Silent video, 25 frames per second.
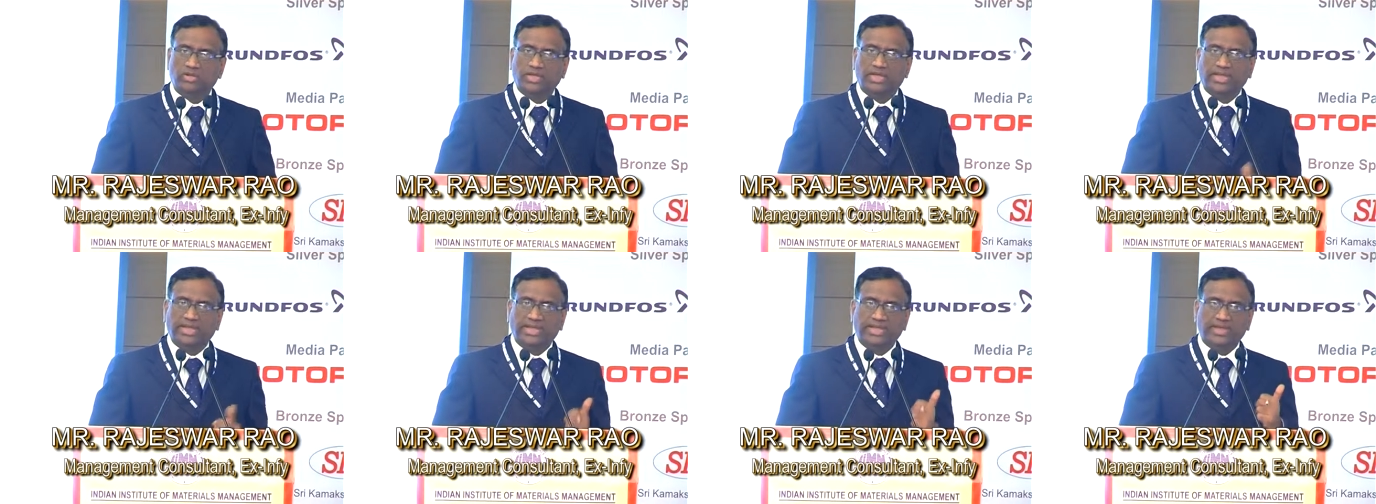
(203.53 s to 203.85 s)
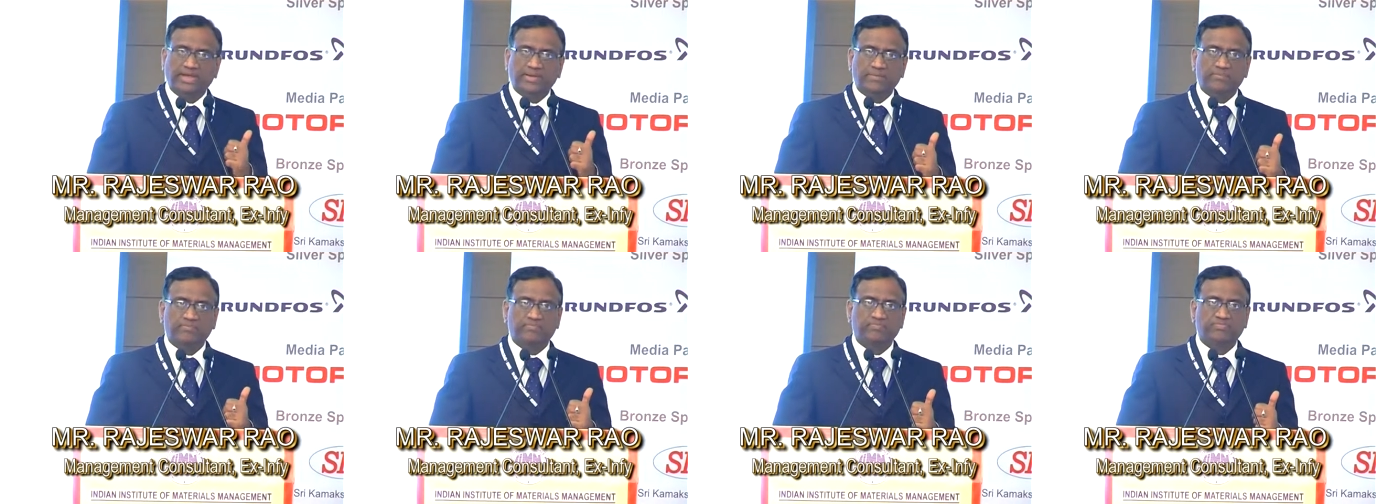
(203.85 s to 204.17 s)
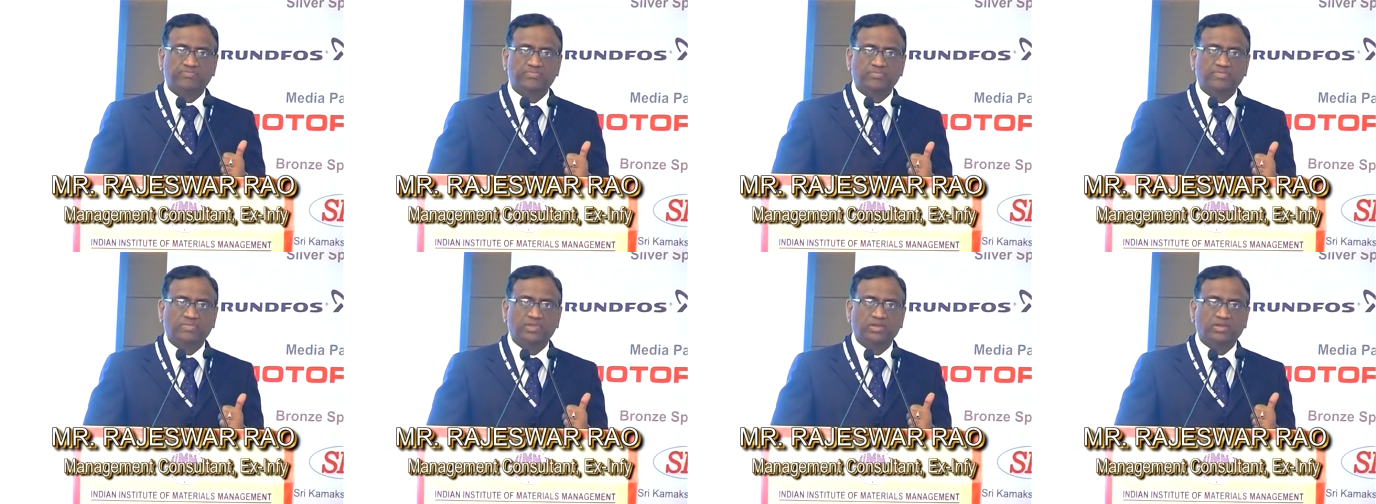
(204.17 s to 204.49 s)
a
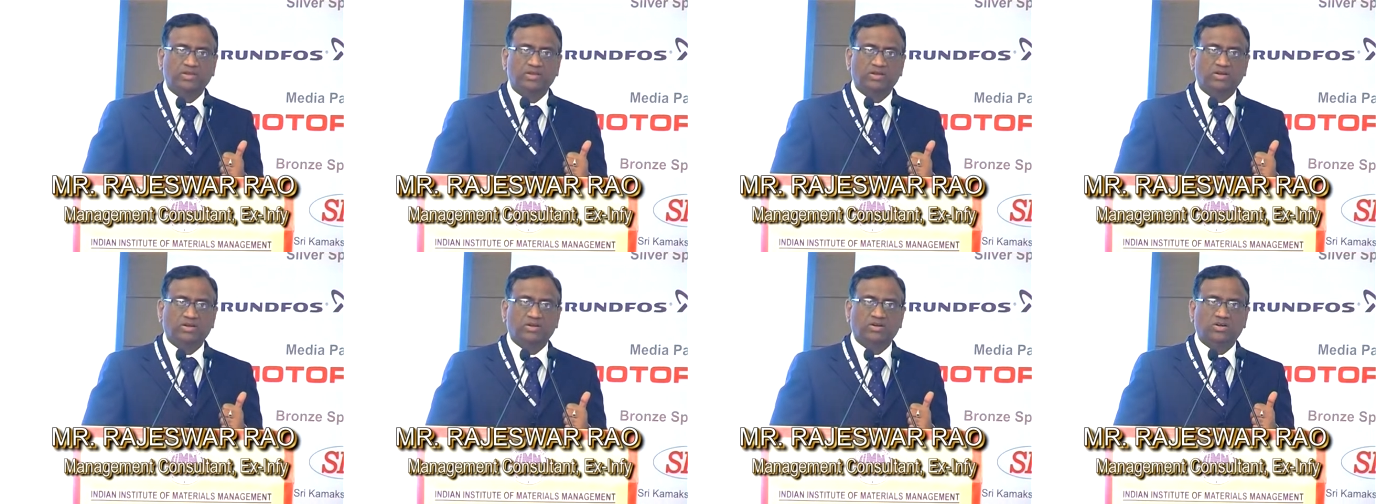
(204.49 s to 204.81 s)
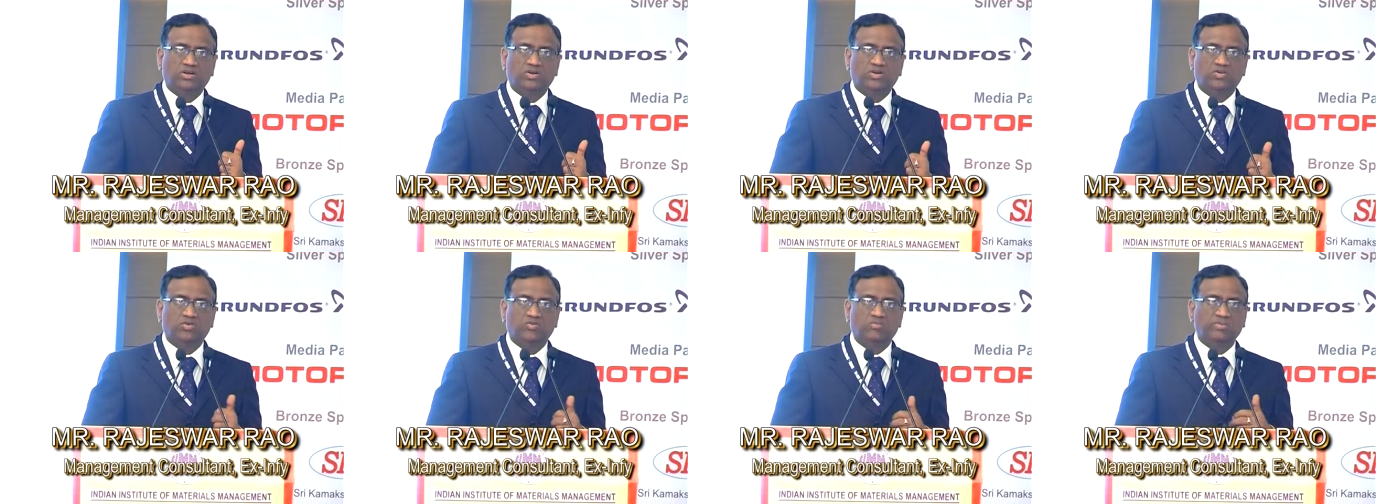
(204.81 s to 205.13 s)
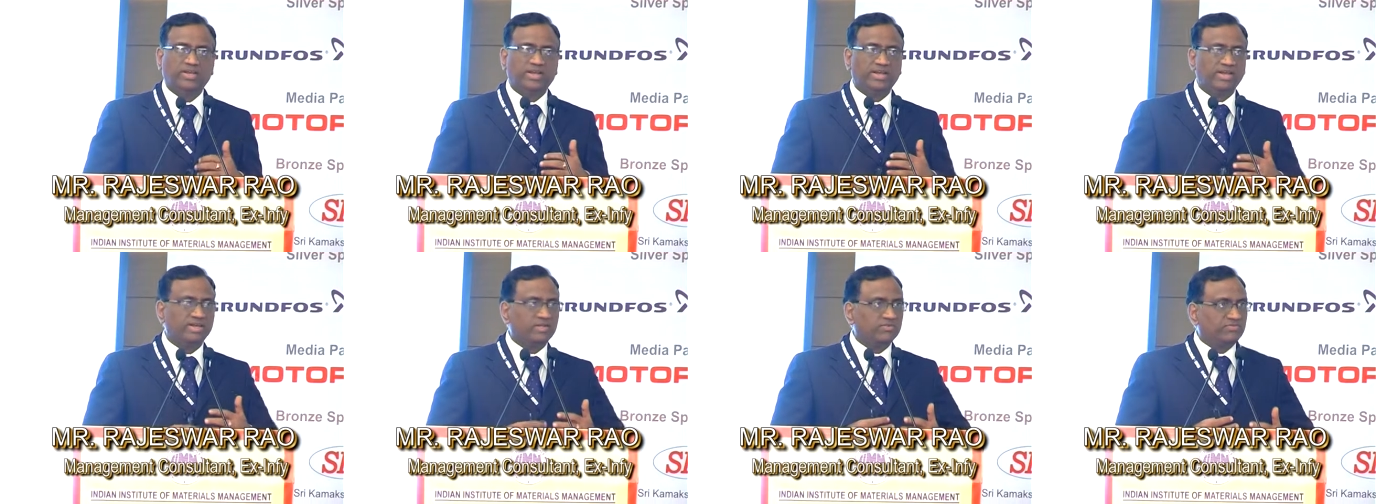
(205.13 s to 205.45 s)
to
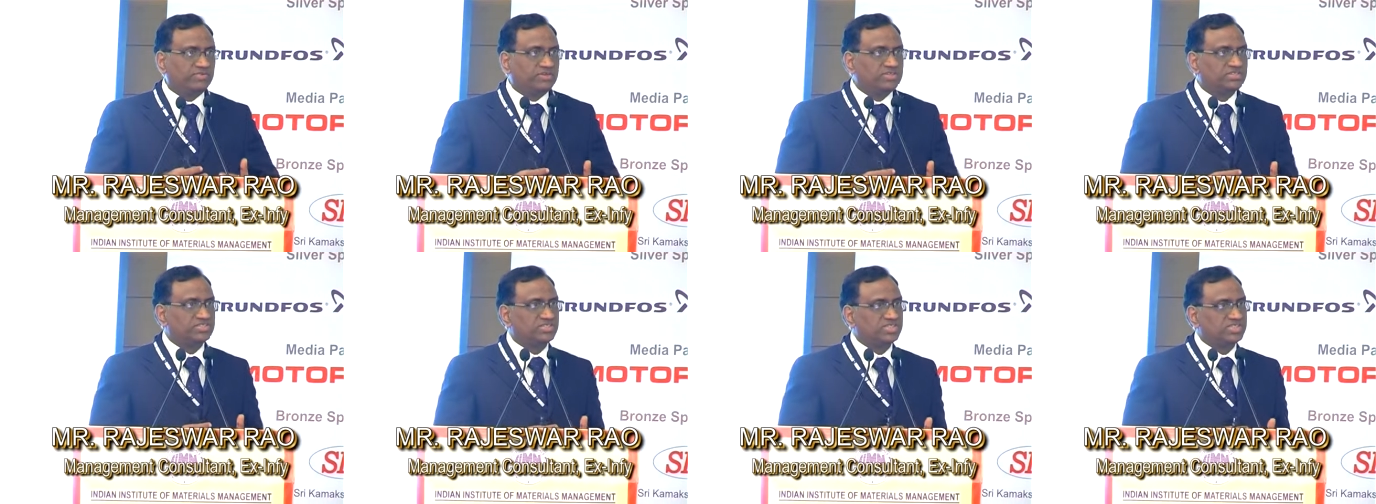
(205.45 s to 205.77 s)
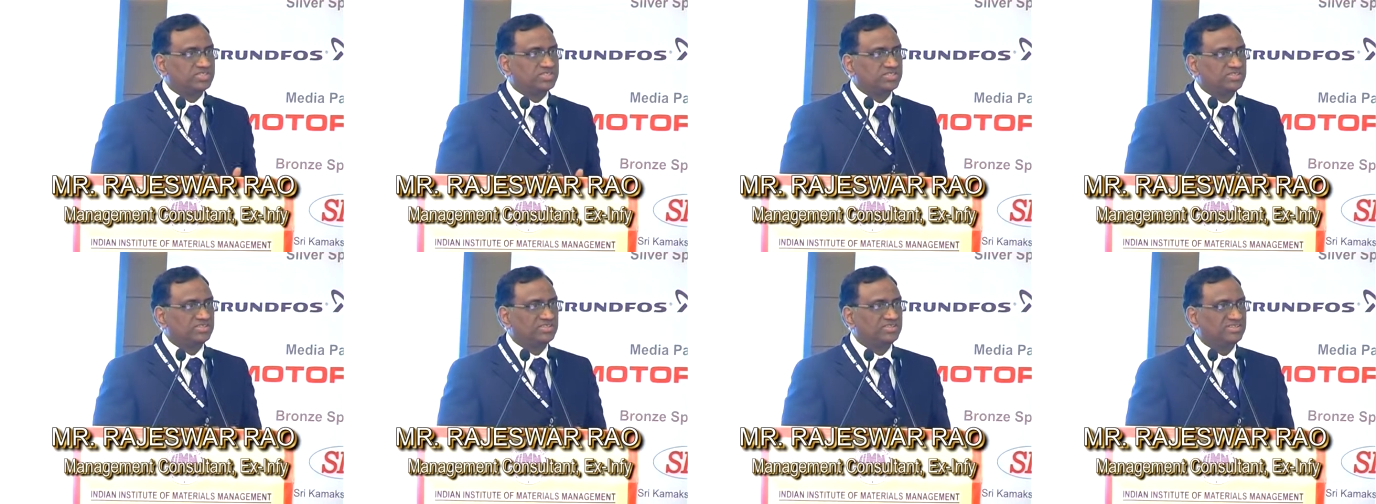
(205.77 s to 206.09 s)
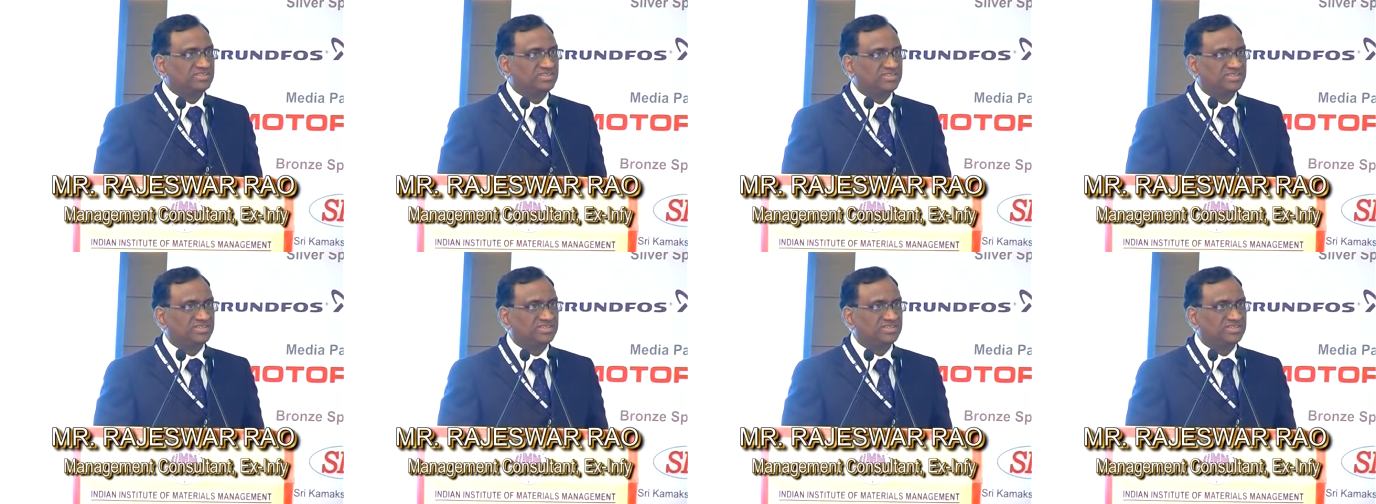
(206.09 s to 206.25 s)
make a differentiation.